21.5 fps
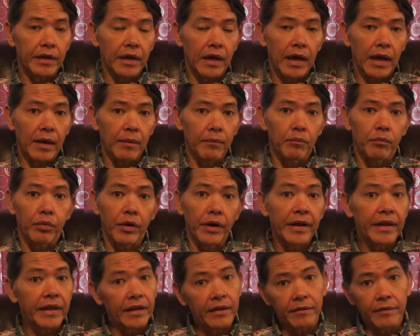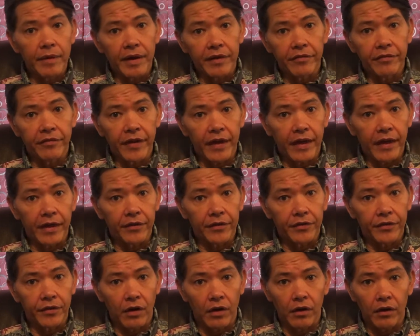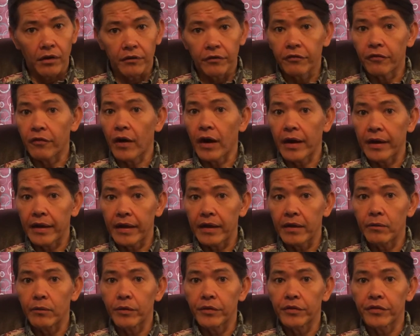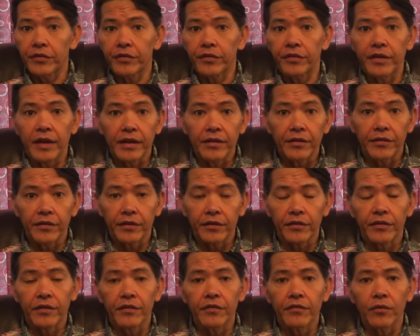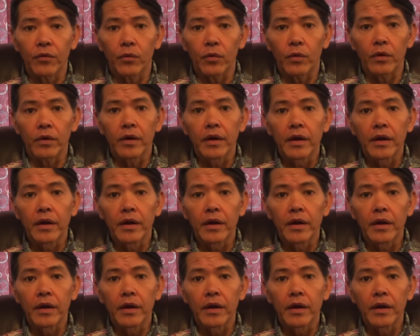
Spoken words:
I'm breaking my fast on Friday, which is day 64.